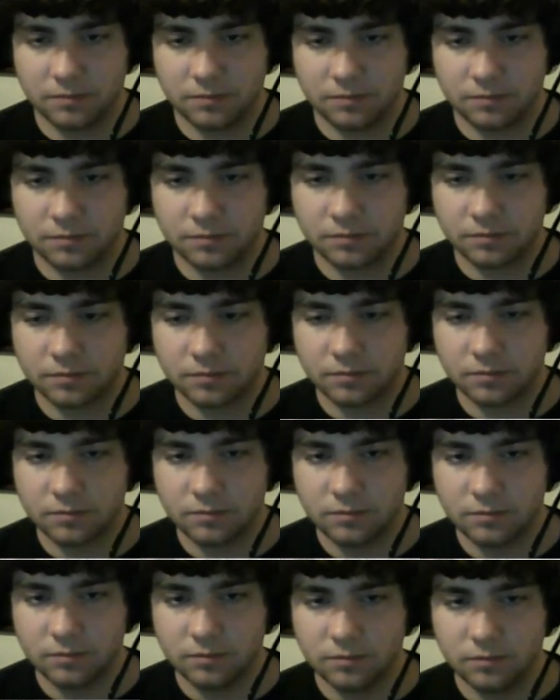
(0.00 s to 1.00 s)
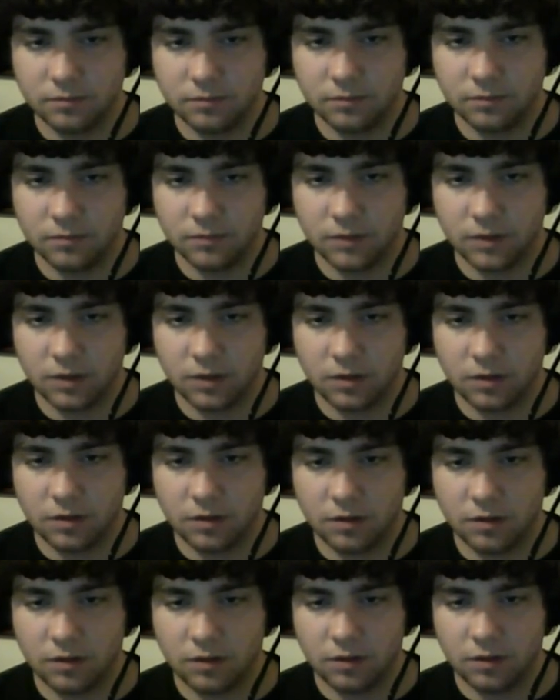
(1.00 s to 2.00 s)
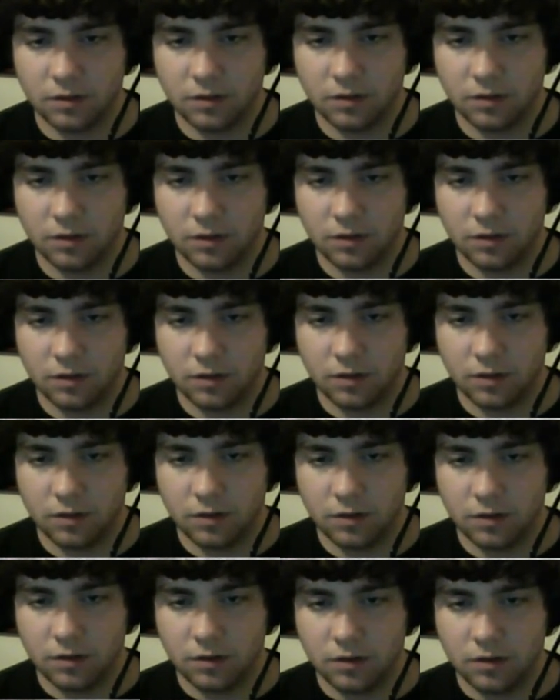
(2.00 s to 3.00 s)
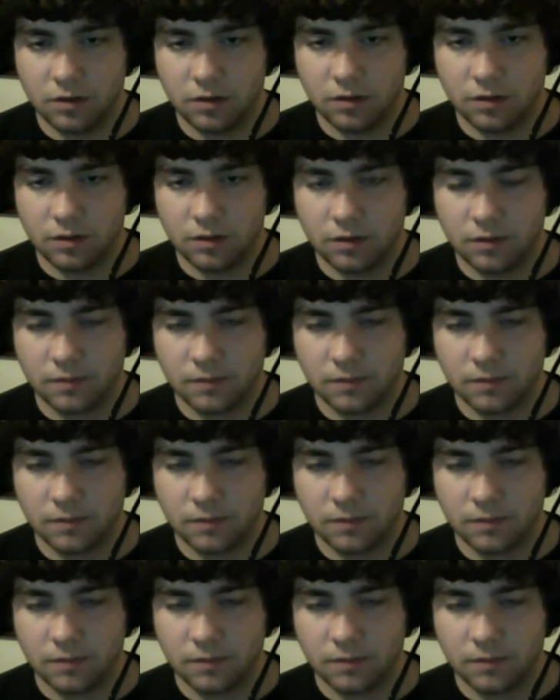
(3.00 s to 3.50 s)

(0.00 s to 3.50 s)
[no speech]